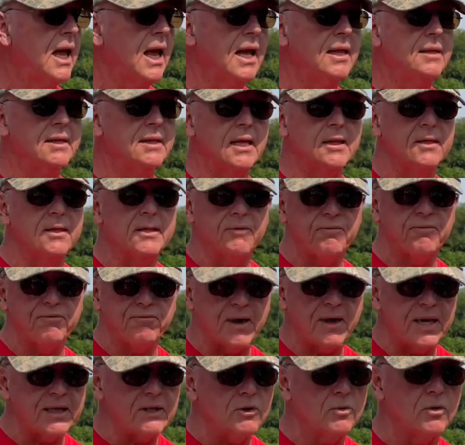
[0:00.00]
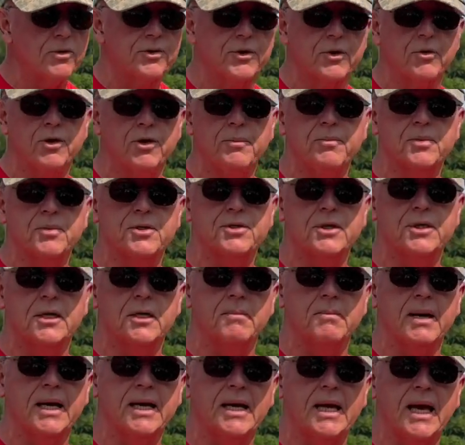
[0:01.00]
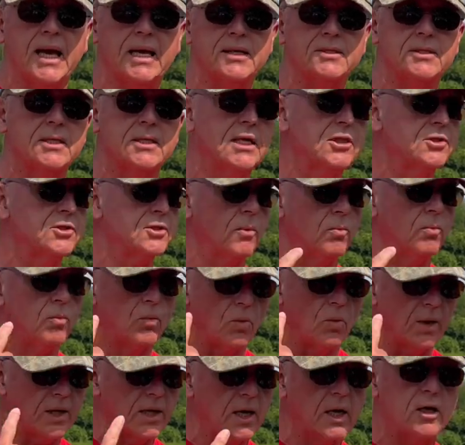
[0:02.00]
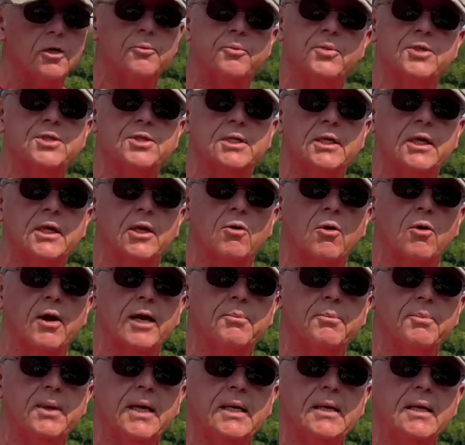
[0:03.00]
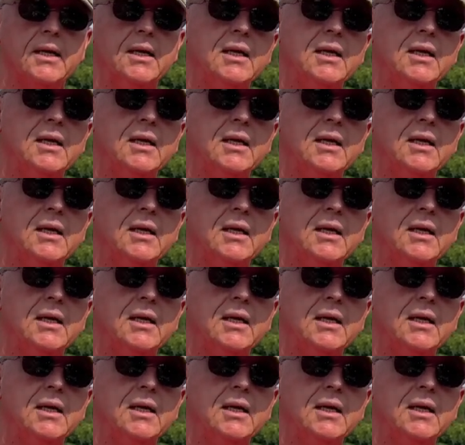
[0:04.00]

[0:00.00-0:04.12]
And then the final 30% of my cast, it's a 100% of crank bait.